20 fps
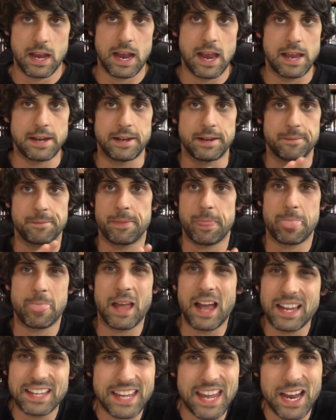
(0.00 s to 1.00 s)
And
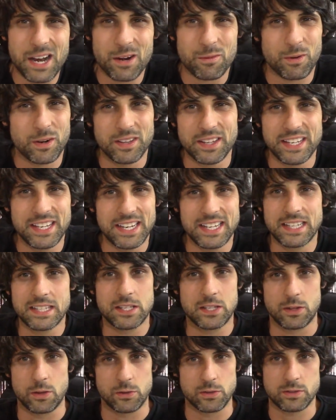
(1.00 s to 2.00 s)
I can't really get
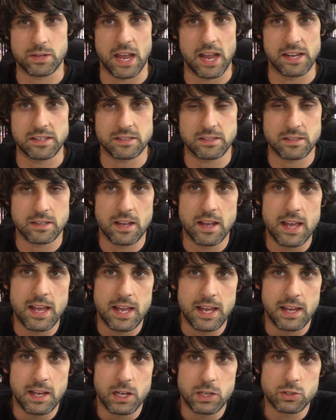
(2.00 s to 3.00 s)
into those guys.
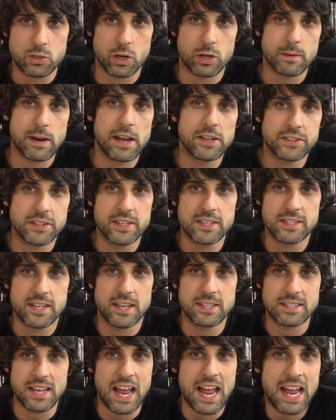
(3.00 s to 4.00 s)
Jodorowsky
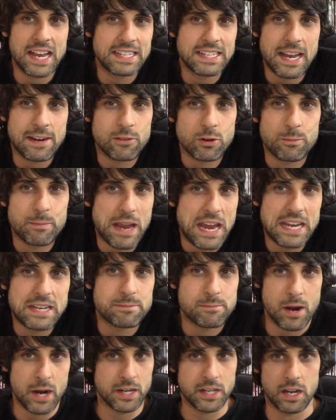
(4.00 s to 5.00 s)
says, "I never
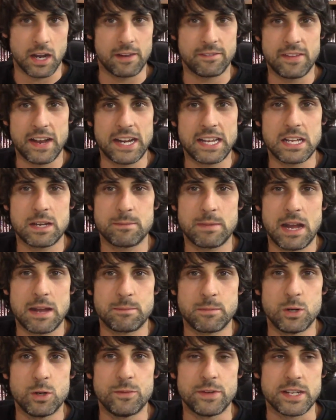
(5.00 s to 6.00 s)
made money off any of
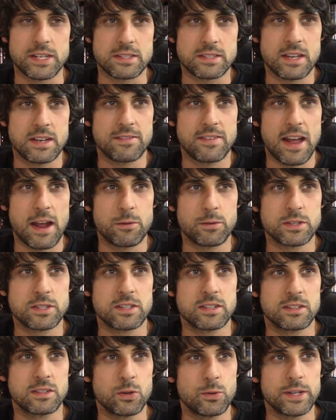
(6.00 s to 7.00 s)
my movies. If I
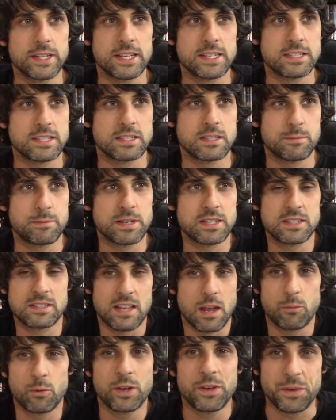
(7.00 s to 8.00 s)
was doing this as a
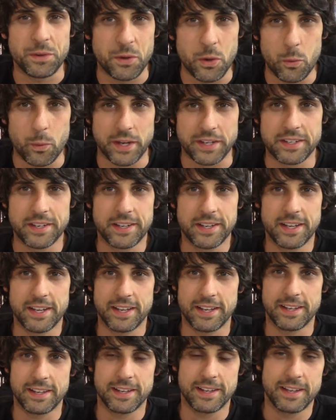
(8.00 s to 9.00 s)
business, I wouldn't do it."
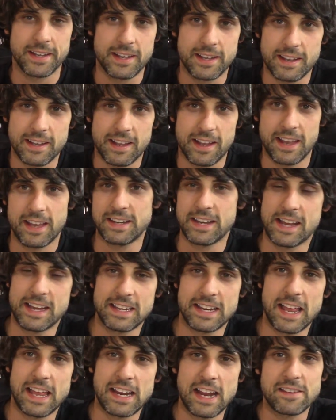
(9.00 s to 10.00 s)
And,
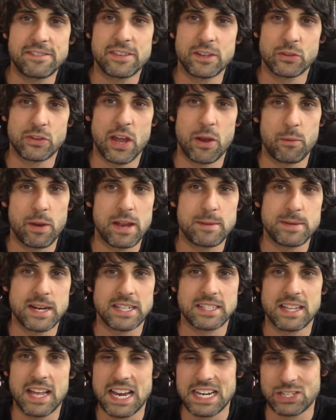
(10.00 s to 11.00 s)
and, and I feel that way
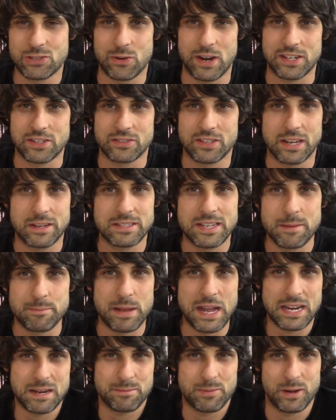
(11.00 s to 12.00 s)
about a lot of directors, like Sam
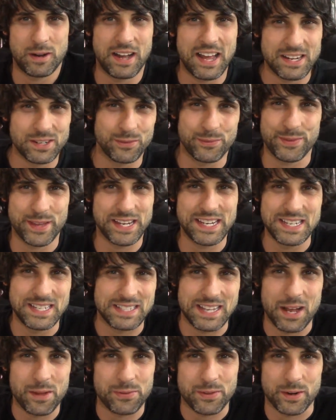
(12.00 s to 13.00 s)
Peckinpah. I don't think
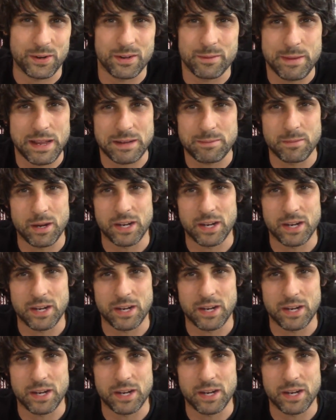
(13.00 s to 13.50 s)
he's out there to make